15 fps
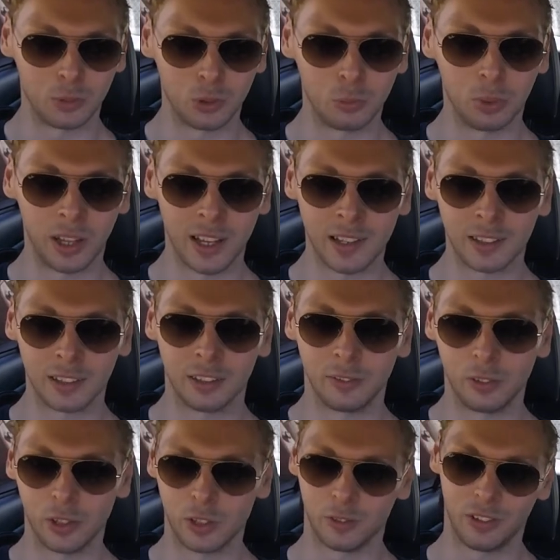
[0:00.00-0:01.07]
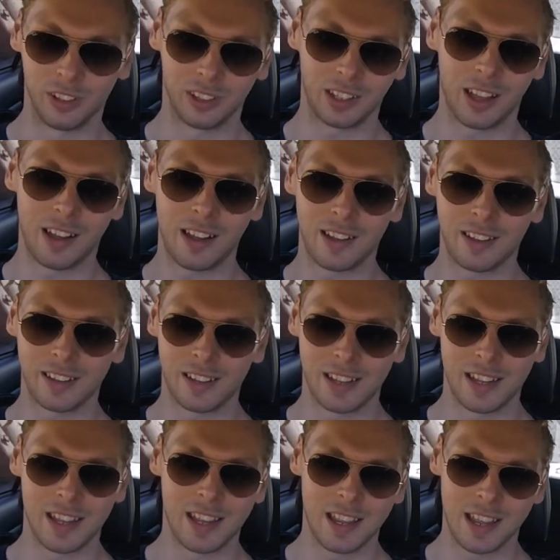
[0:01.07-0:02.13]
good plans in the future for this car,
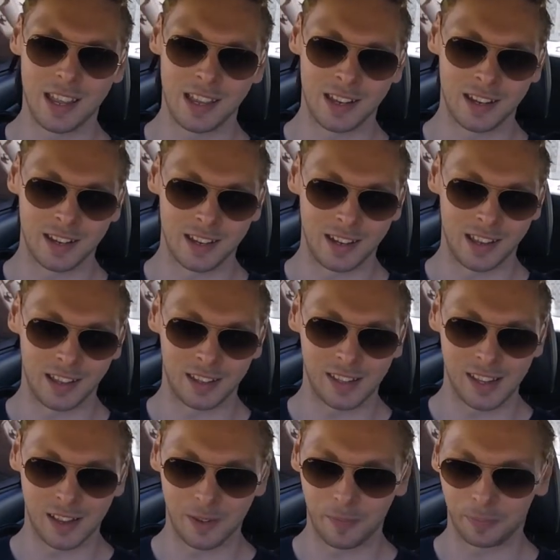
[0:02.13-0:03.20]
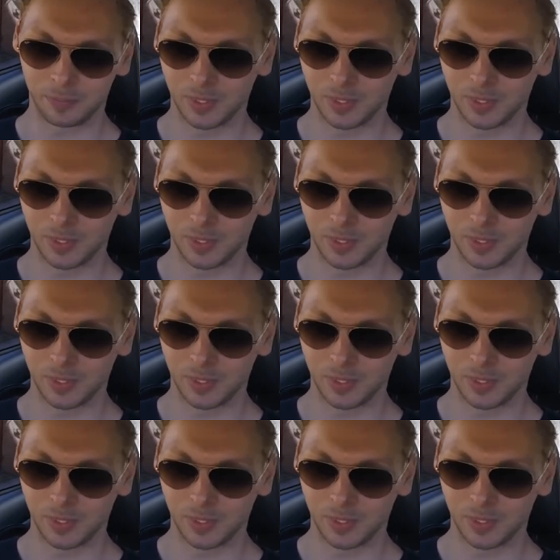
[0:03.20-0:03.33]
and yeah.